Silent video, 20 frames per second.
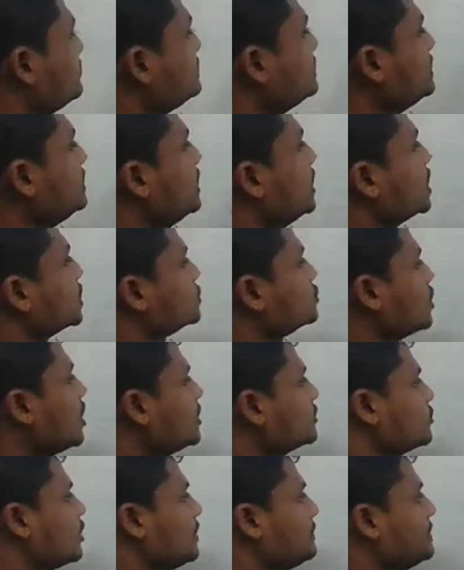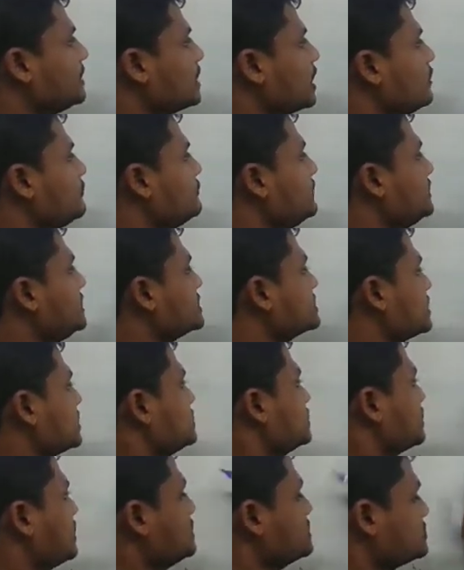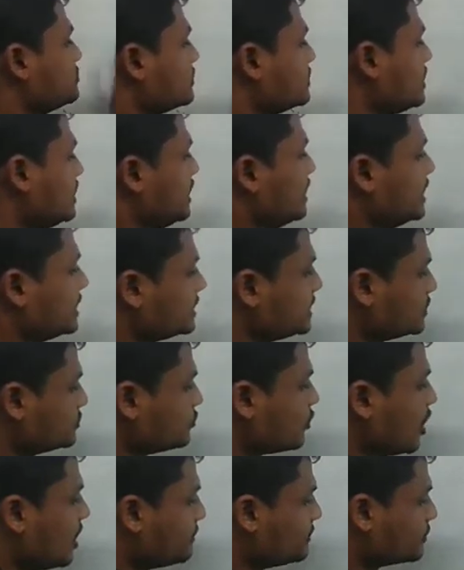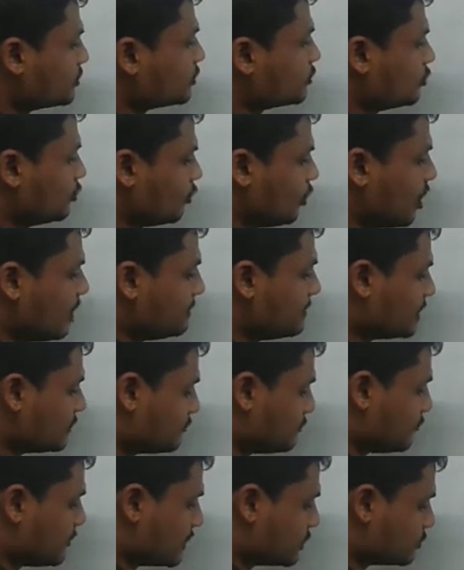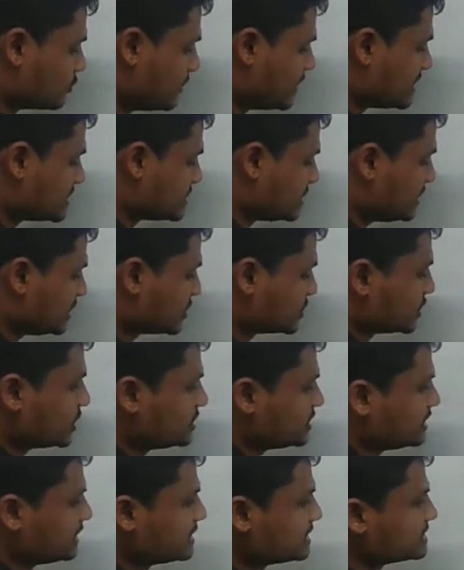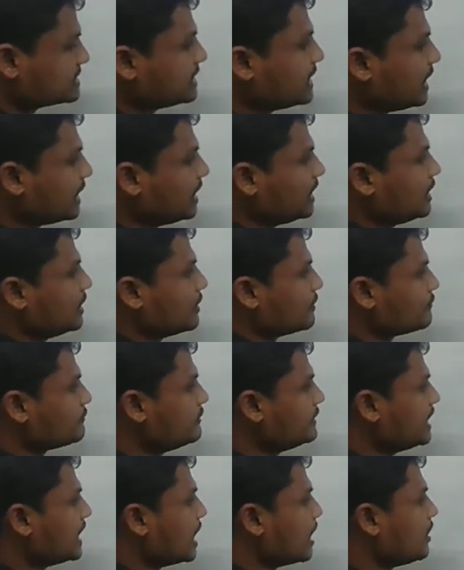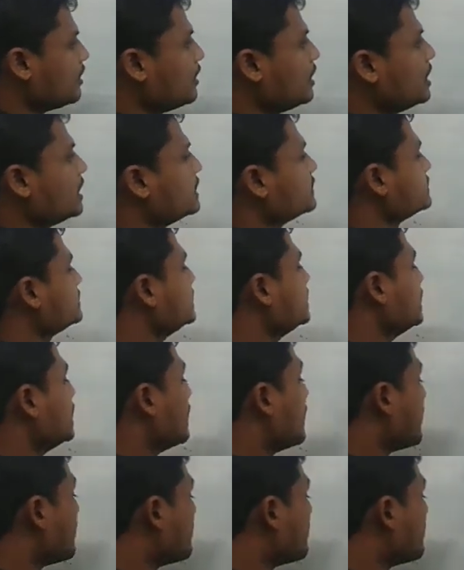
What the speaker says: with the third topic of the discussion, guys. Okay, the top topic for today's discussion is we have the